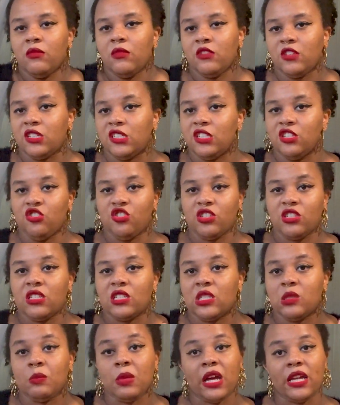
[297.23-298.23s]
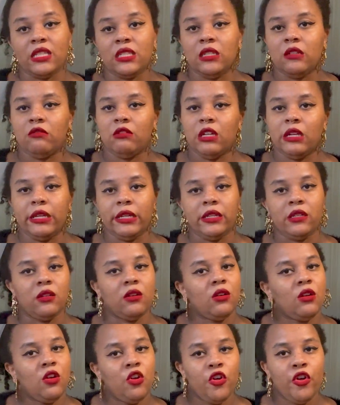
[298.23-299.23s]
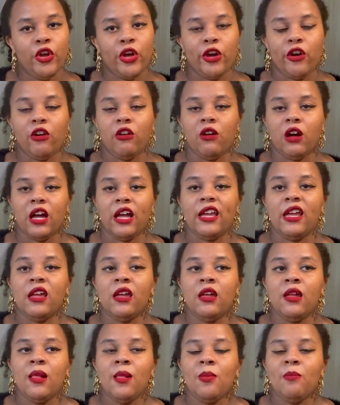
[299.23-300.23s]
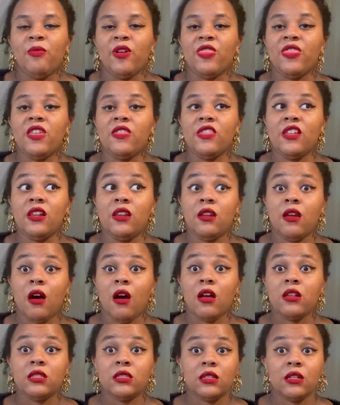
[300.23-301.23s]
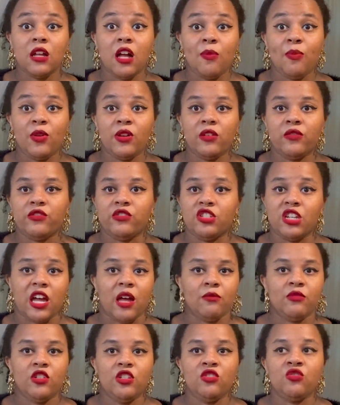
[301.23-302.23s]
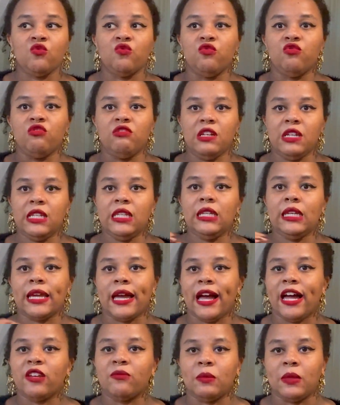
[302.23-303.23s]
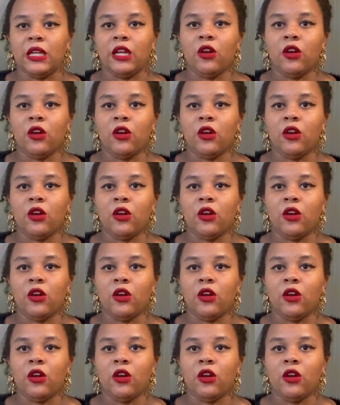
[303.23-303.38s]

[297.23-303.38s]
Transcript: this is just a spicy read. Alright. But then the last couple of chapters really had me